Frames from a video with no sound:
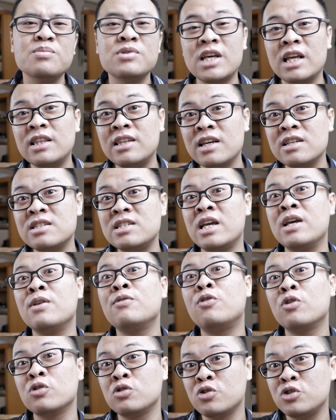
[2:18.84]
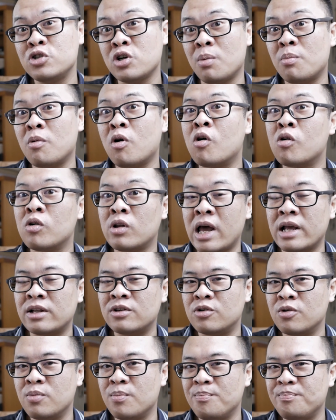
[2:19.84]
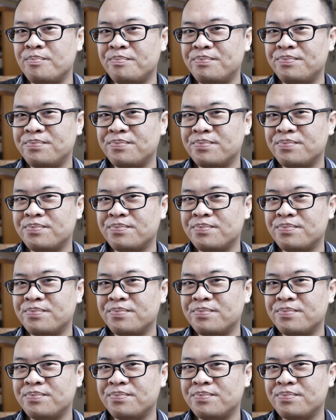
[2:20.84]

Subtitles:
some settings in Photoshop or Lightroom.